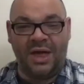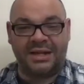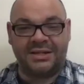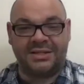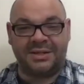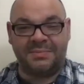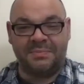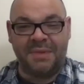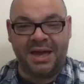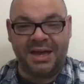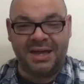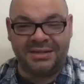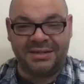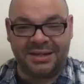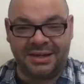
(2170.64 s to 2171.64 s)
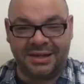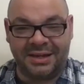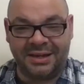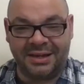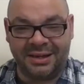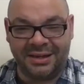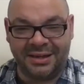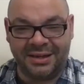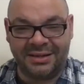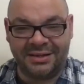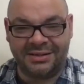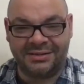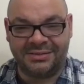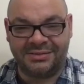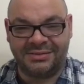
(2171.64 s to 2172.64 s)
that's amazing.
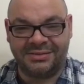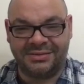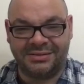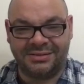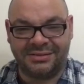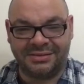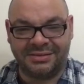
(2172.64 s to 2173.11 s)
But the method is even